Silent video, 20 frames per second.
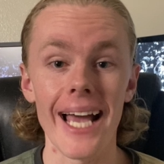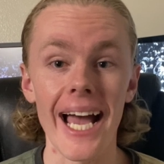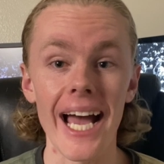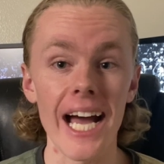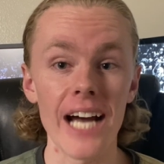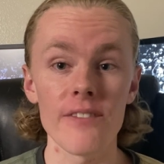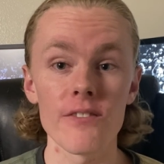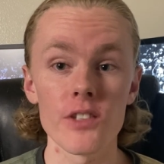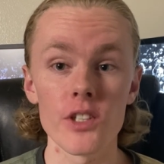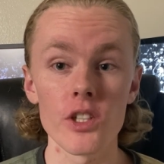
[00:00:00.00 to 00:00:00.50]

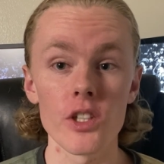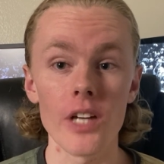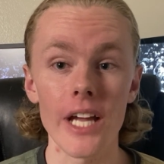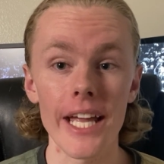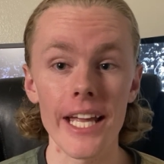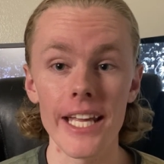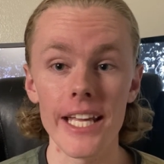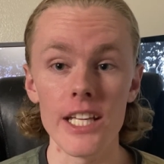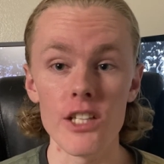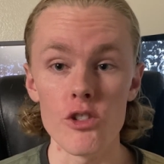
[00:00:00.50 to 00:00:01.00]
After
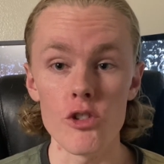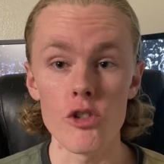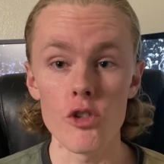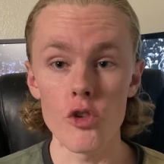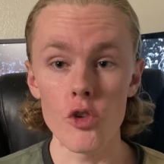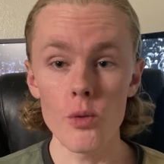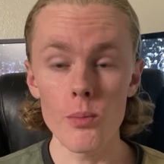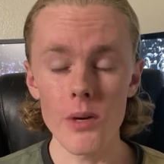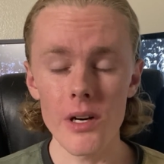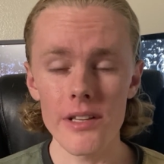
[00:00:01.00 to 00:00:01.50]
a
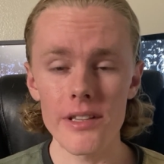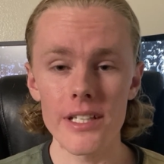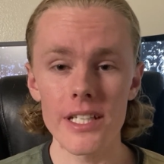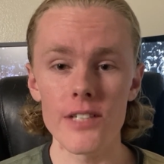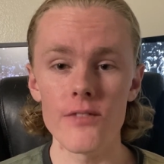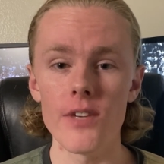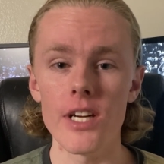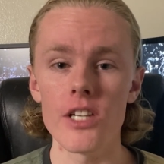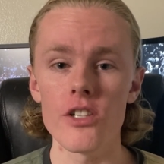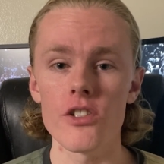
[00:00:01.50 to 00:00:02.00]
2-month
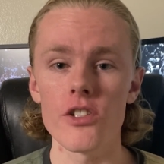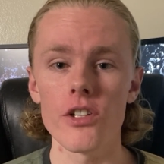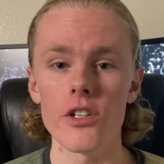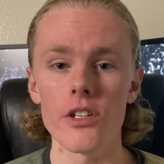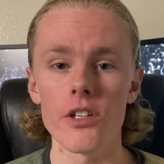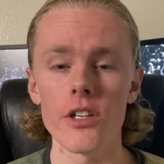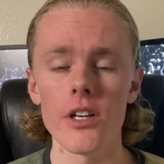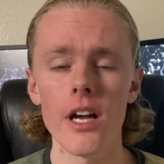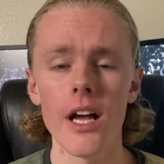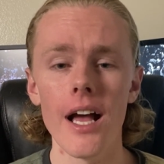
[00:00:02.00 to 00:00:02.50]

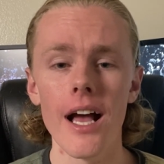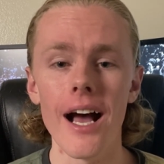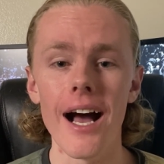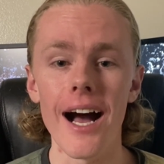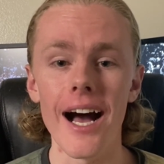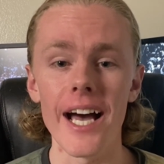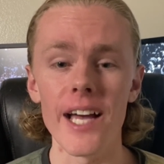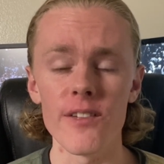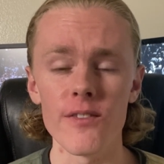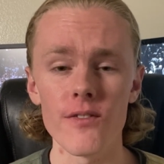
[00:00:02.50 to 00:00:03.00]
adventure,
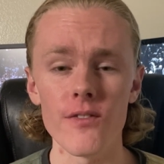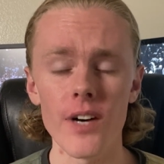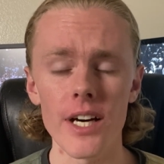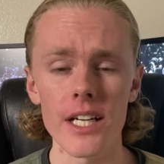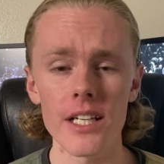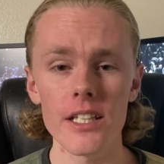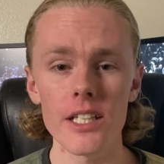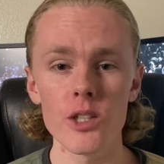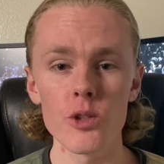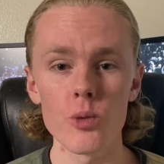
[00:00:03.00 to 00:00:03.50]
I
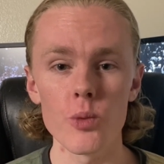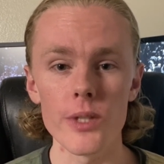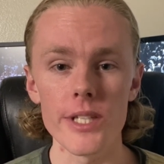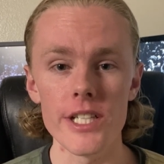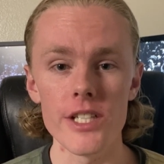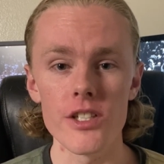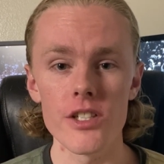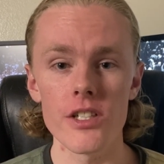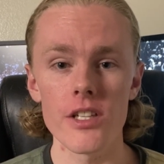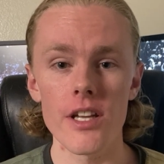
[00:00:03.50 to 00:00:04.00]
finally
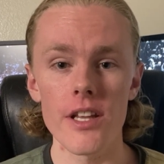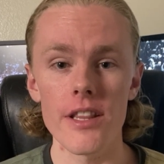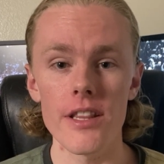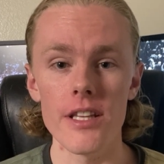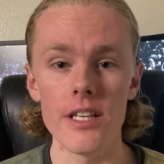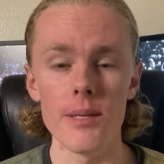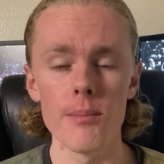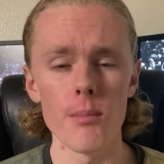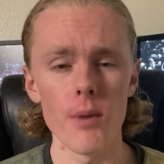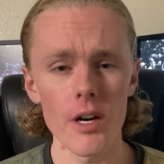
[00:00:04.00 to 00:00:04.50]
reached
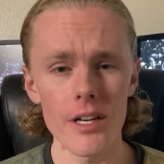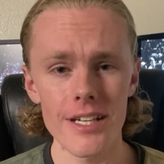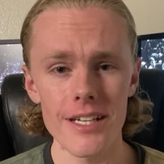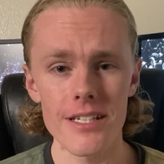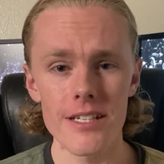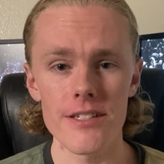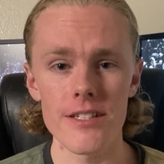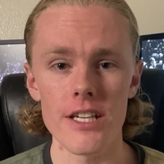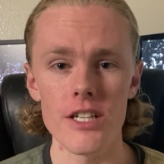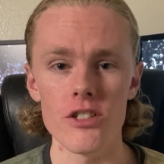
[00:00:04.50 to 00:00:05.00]
the
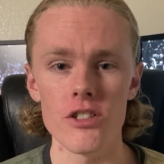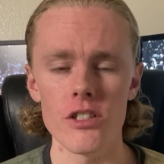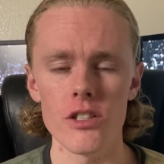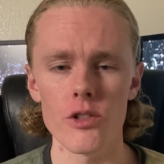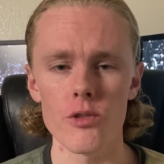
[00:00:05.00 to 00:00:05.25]
monetization